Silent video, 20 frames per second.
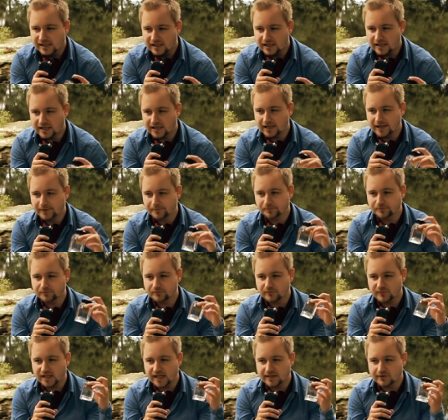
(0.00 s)
Um,
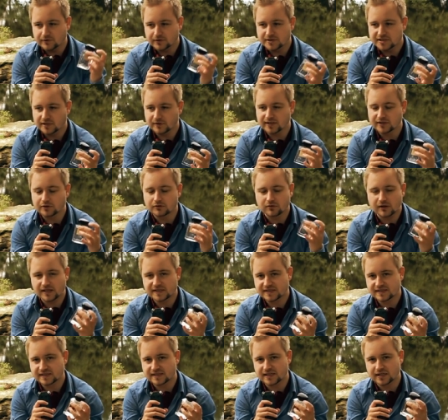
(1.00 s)
and also
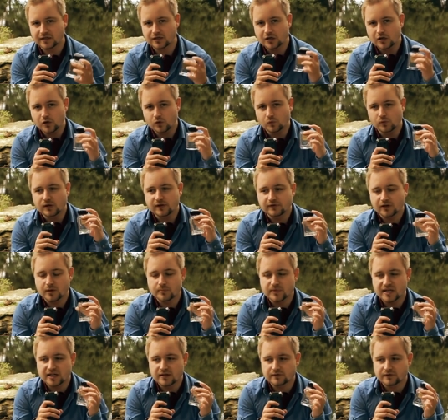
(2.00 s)
encrests it with a
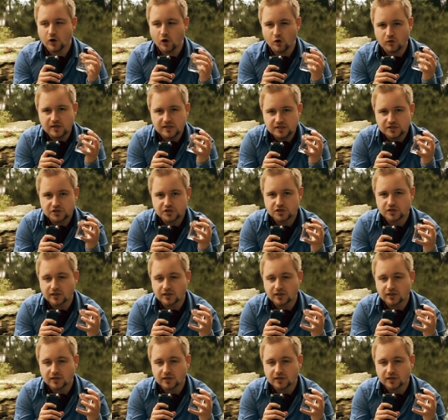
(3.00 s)
bit of orange,